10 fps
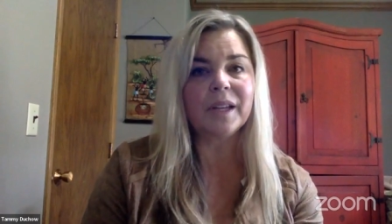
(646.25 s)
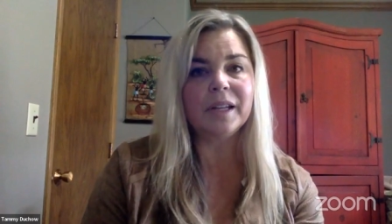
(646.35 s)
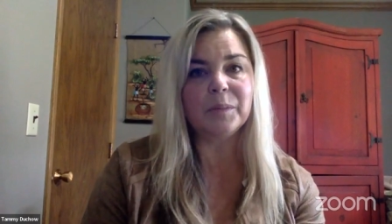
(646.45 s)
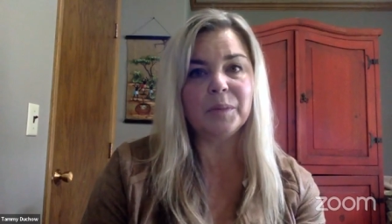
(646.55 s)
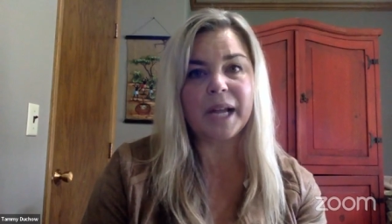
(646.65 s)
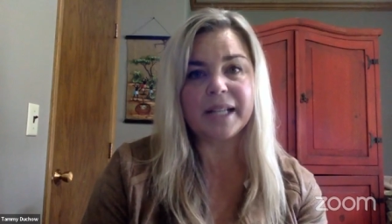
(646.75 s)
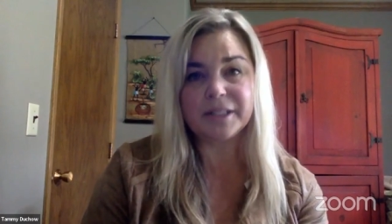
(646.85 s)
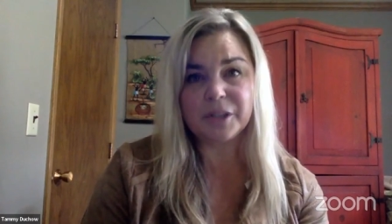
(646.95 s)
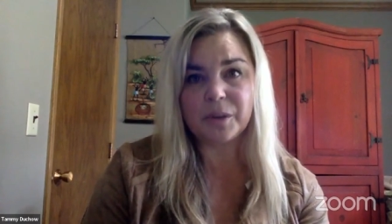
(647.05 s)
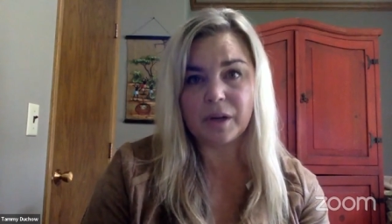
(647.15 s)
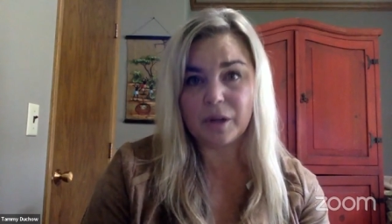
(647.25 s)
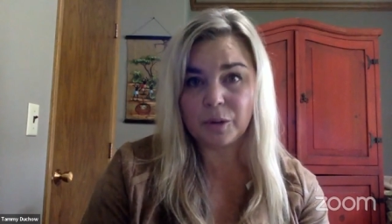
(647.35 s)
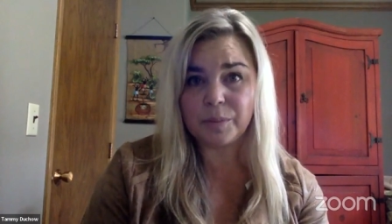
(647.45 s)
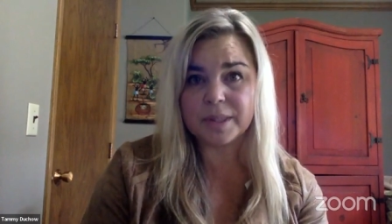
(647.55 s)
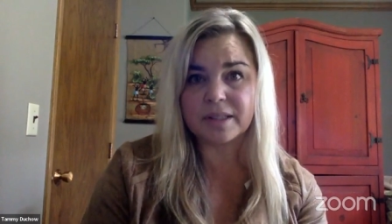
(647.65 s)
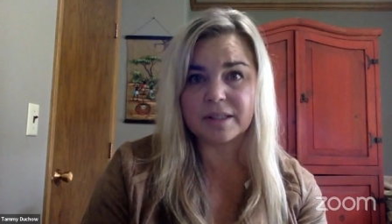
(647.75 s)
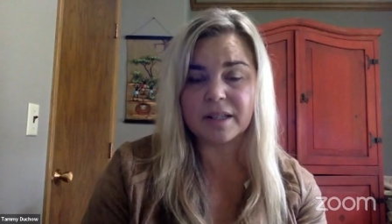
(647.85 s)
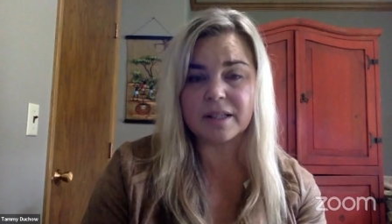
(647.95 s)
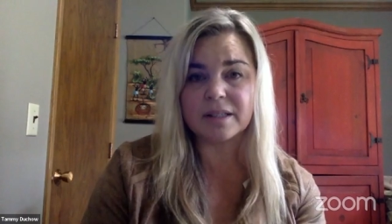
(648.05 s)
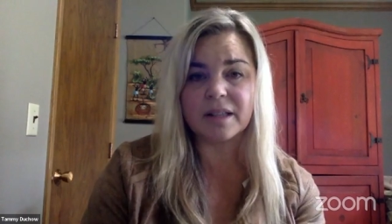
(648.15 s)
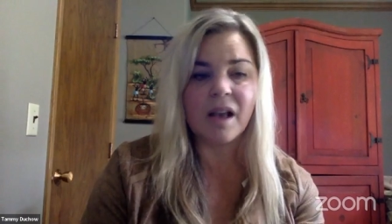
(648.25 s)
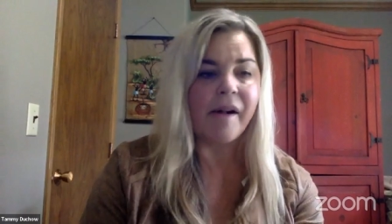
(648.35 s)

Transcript: and applied it to our own businesses.